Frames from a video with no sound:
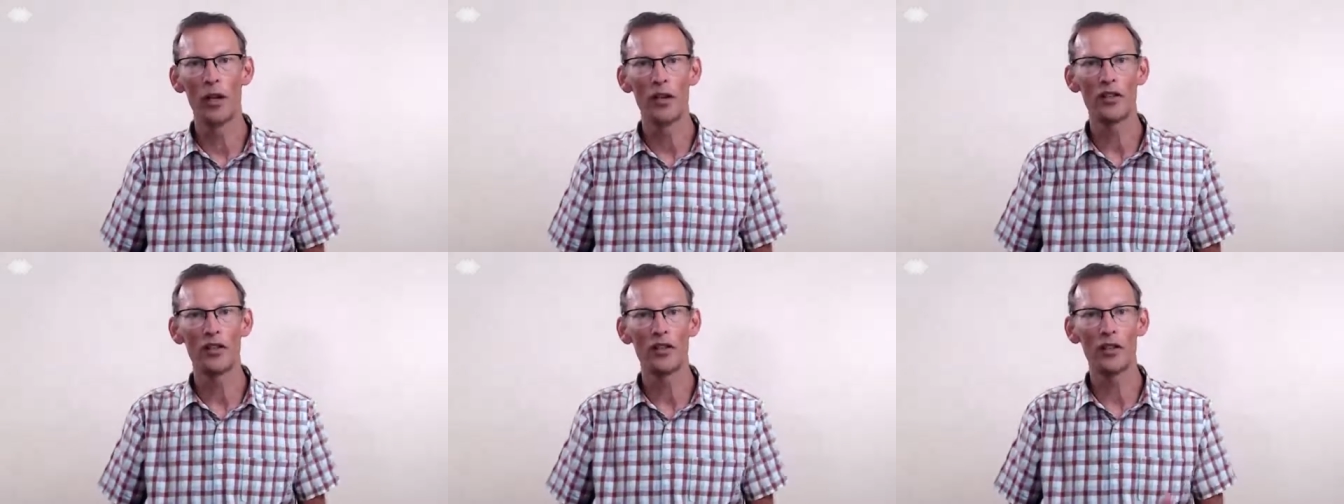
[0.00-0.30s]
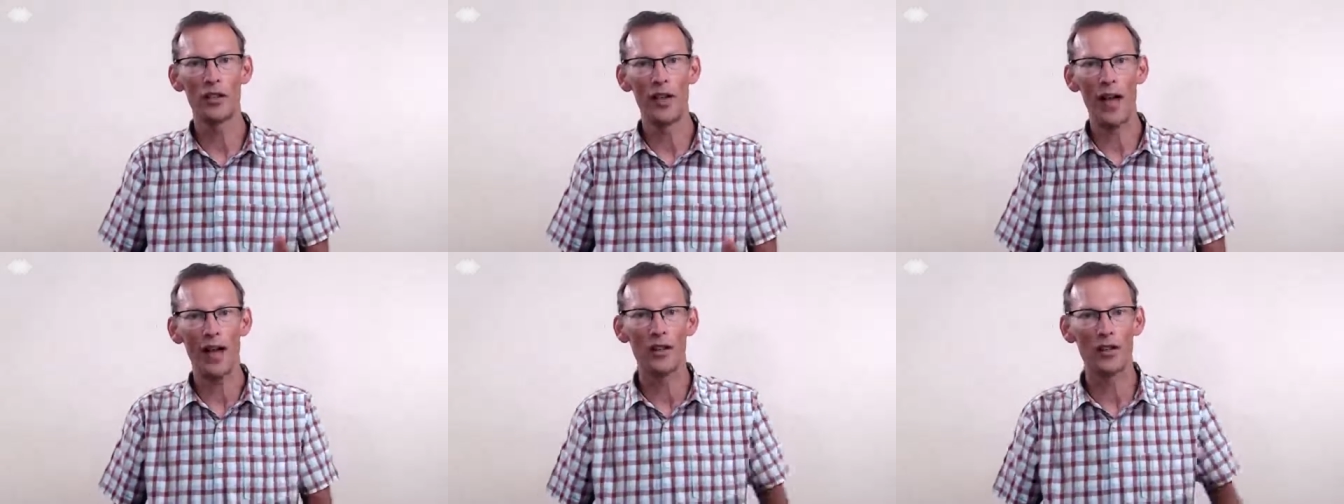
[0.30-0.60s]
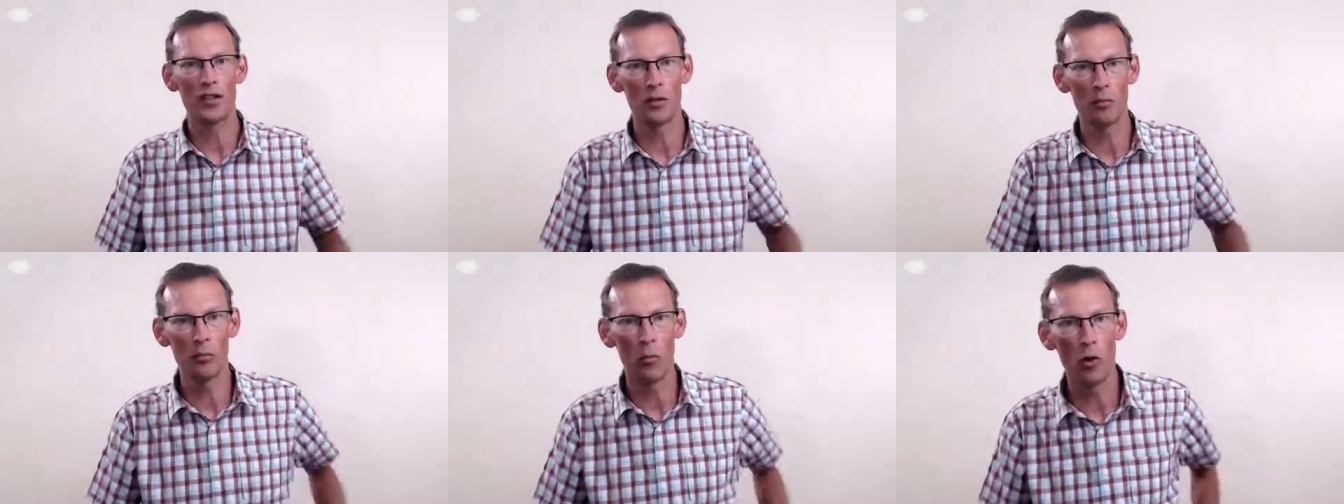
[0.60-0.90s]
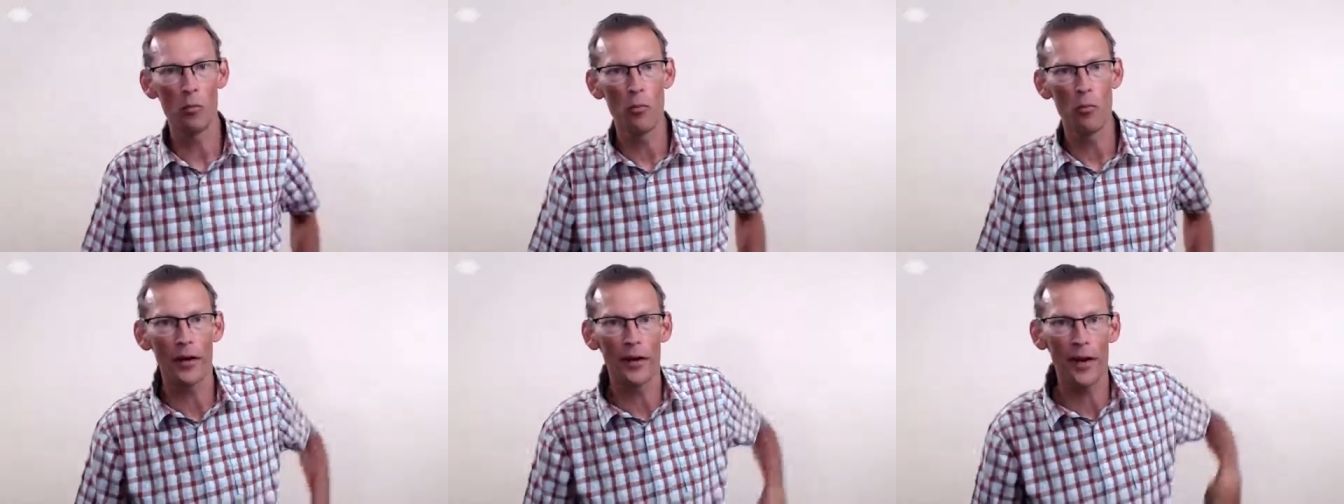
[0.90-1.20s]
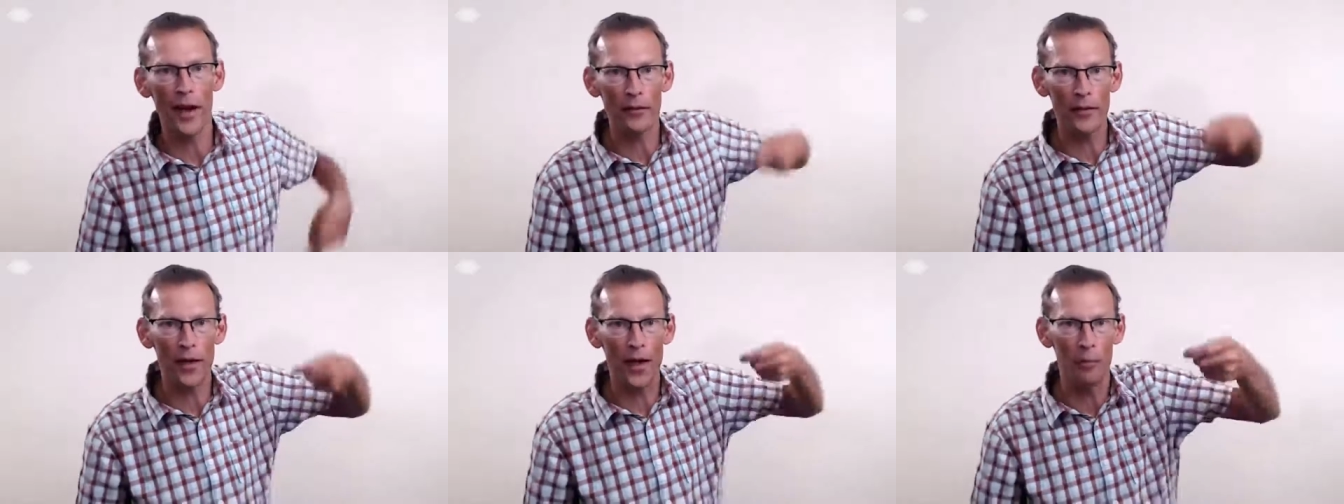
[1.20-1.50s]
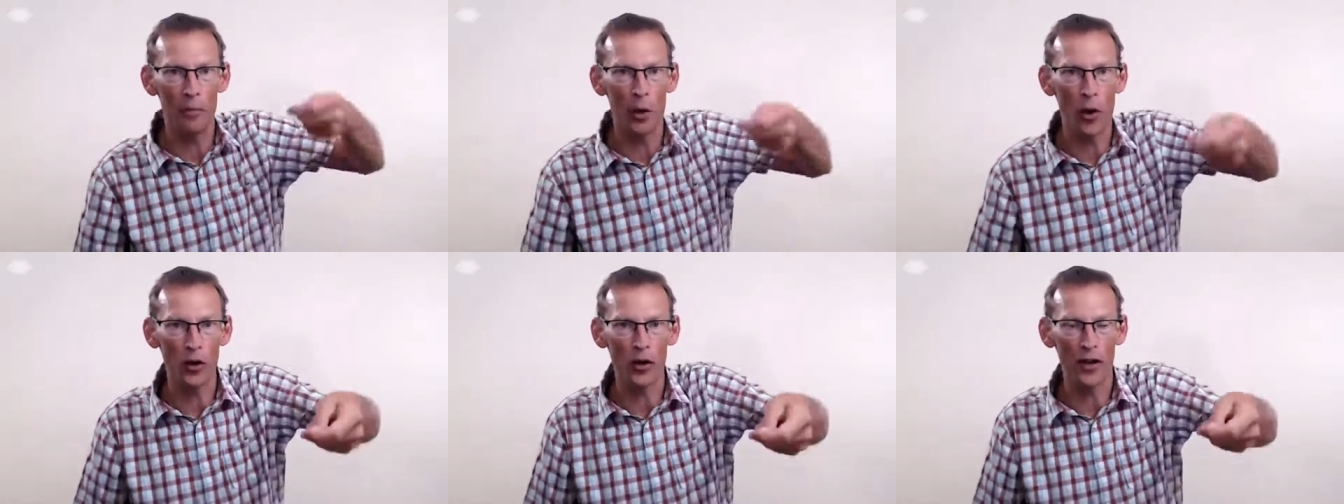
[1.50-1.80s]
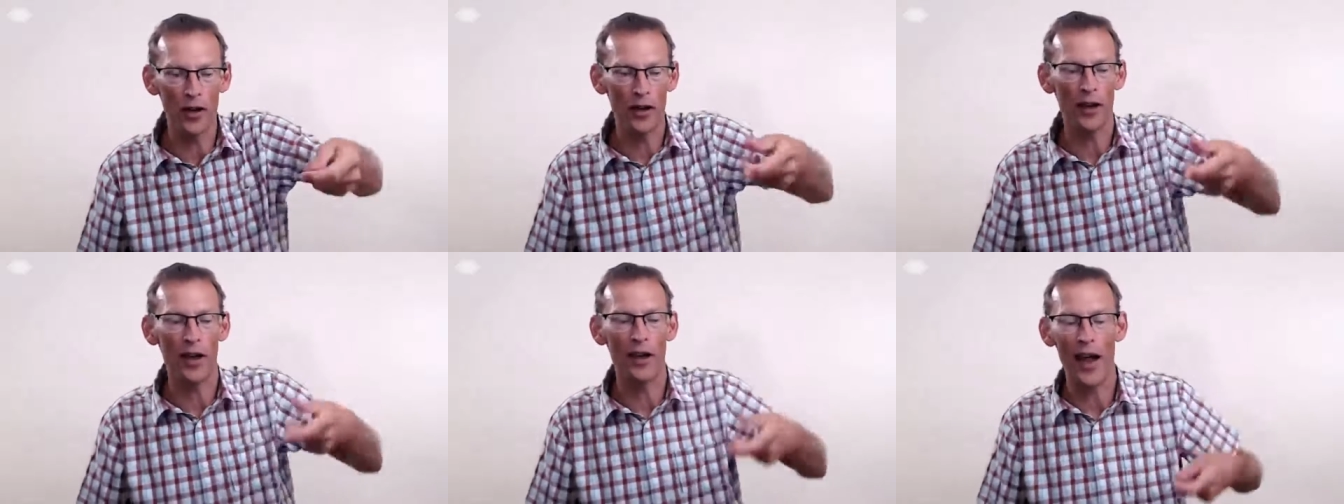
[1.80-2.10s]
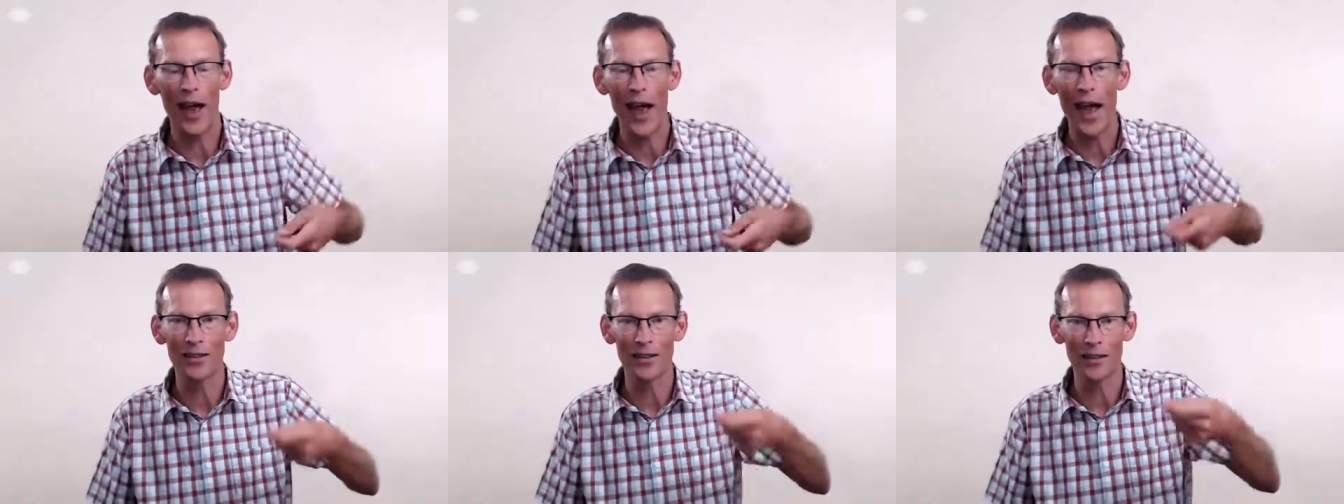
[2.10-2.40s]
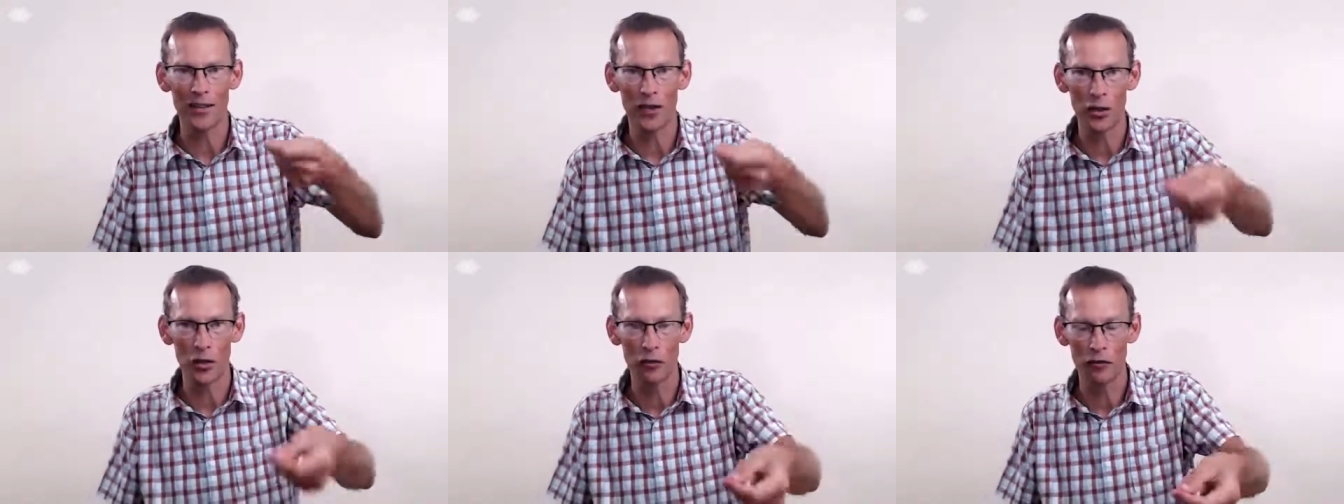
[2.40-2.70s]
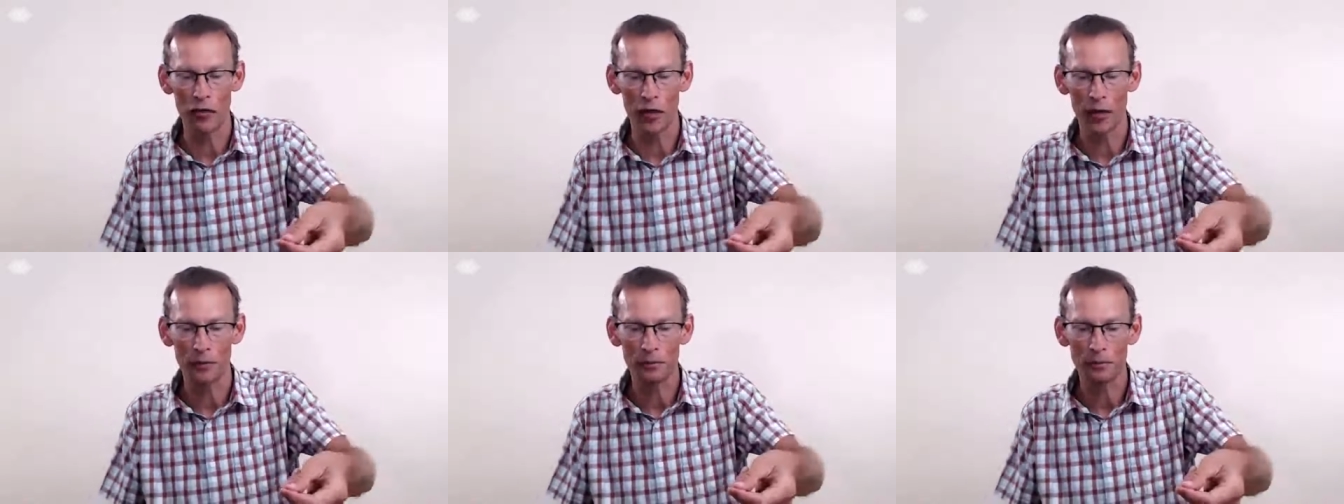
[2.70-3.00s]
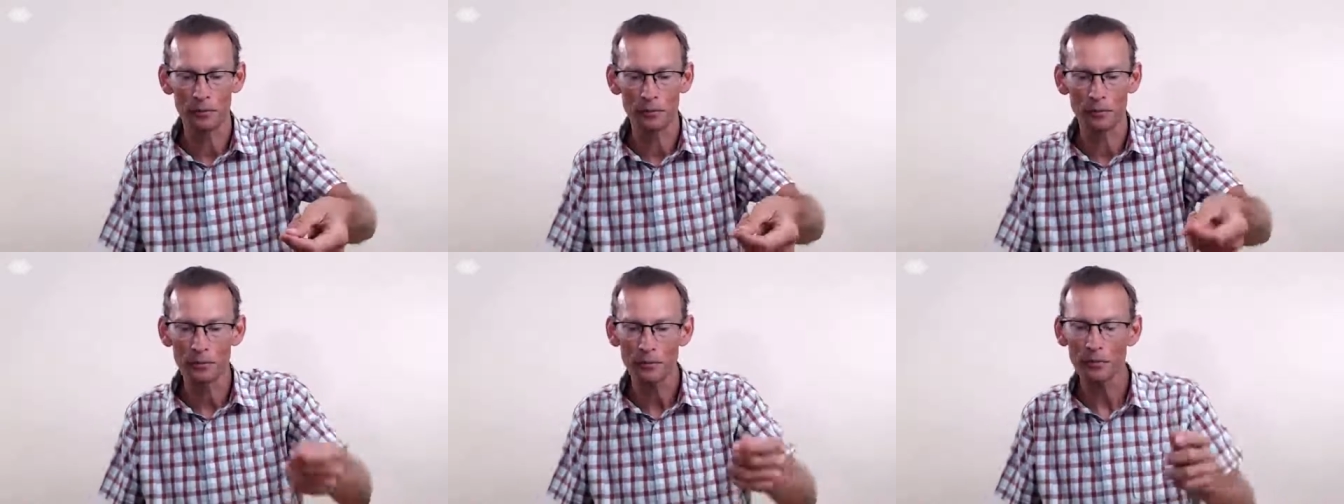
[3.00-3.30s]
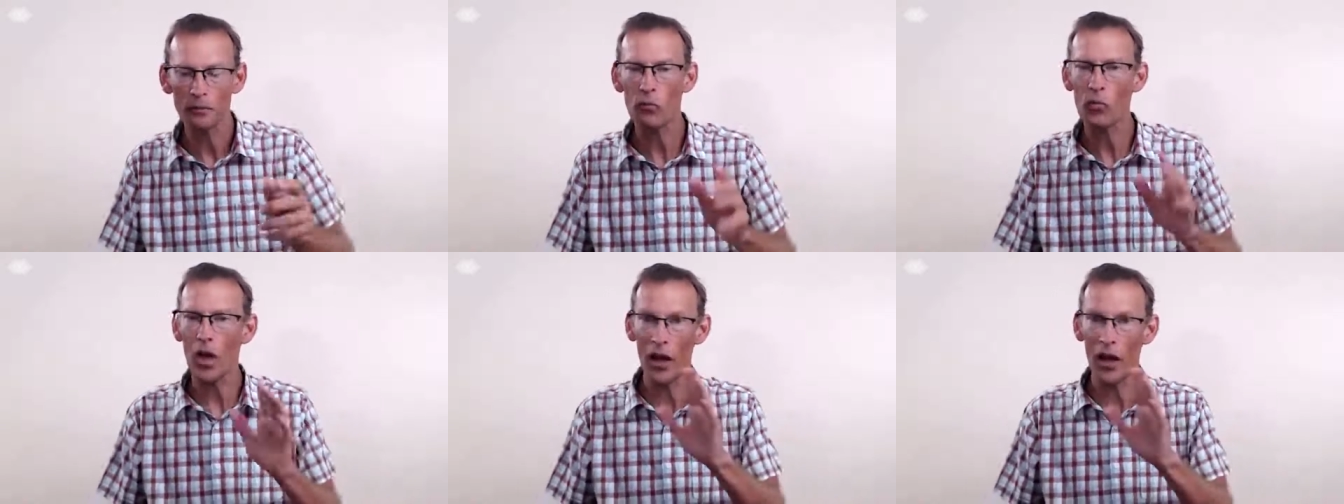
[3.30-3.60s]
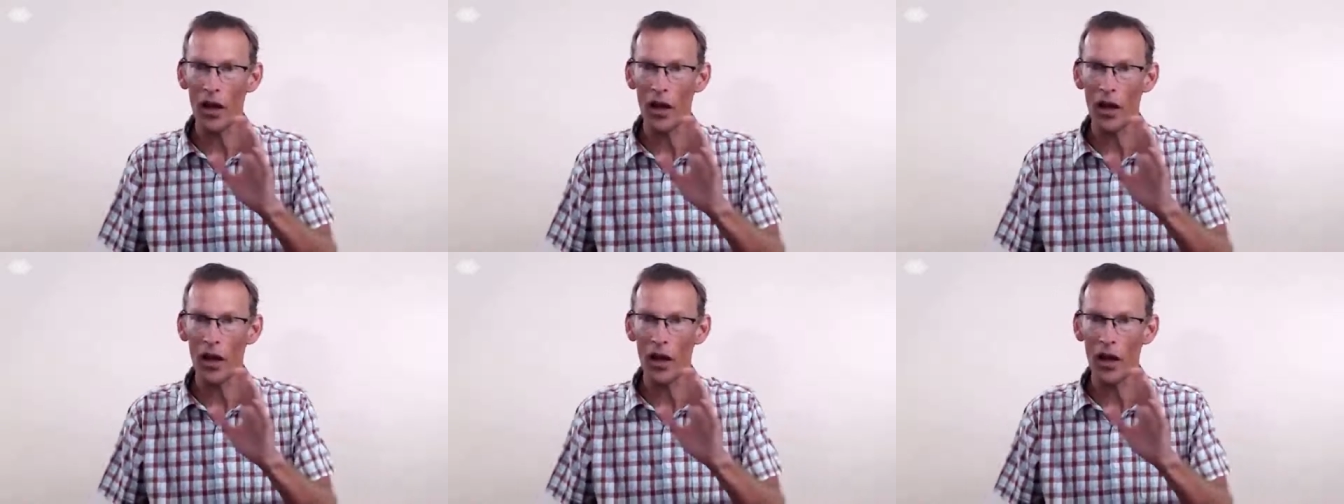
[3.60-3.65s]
to get some more money out their pocket and hand it over. And